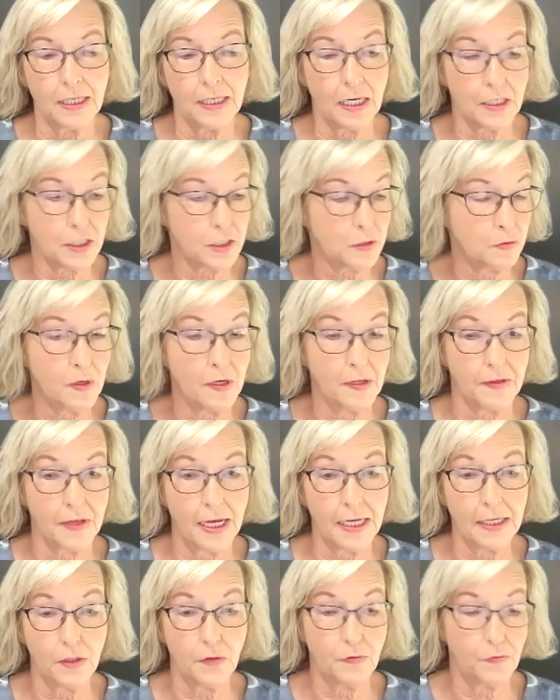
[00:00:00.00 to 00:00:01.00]
I just want to
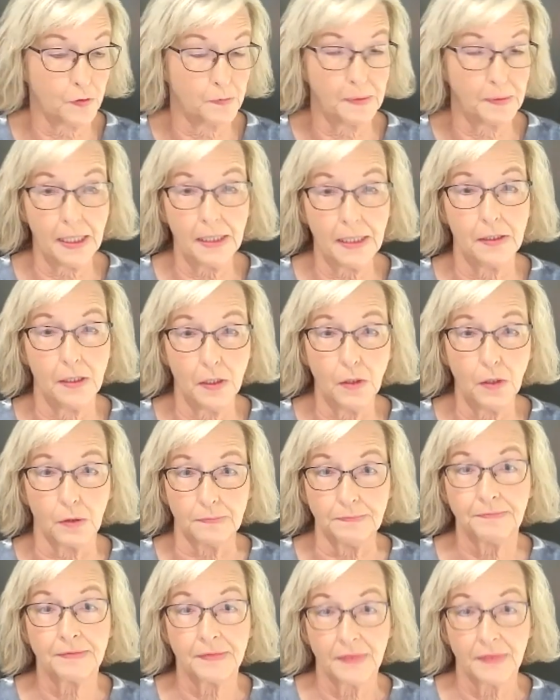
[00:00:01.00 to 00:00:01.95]
thank you for being you,